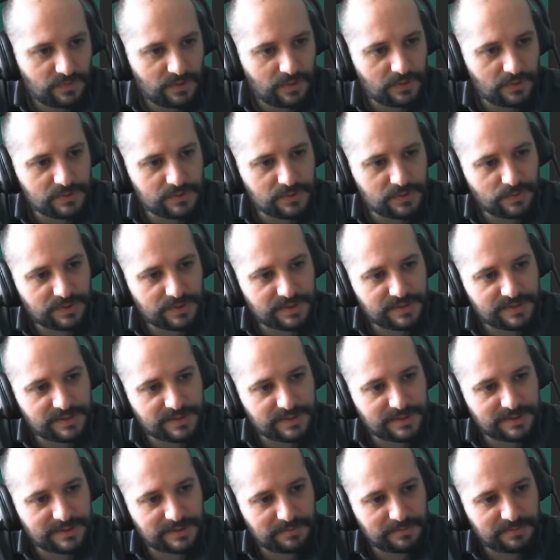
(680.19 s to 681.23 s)
Also, what is a
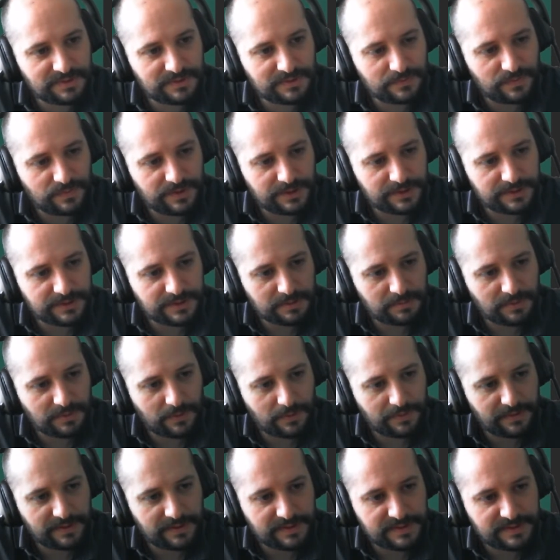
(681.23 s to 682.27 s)
little bit weird
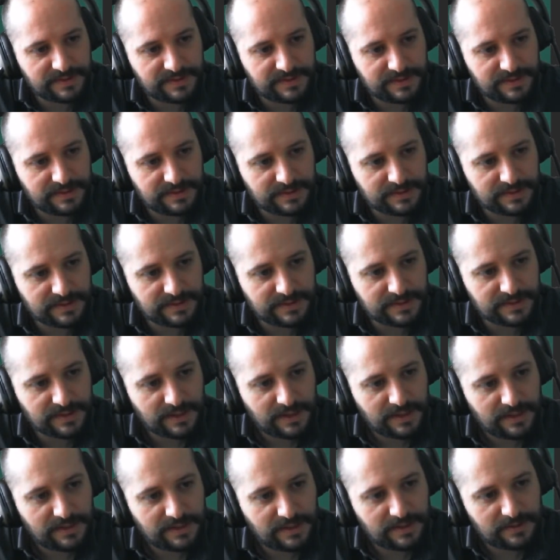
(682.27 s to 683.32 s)
about that scene is
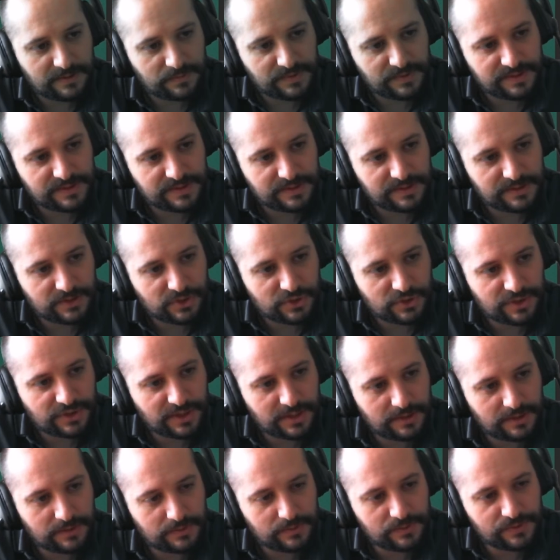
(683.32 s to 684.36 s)
that we see the
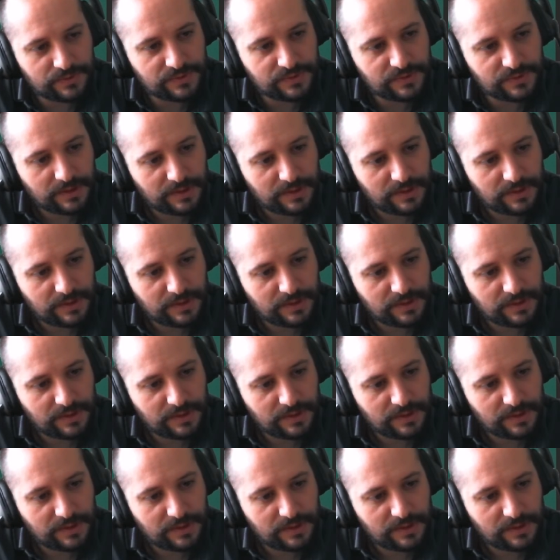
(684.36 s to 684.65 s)
shadows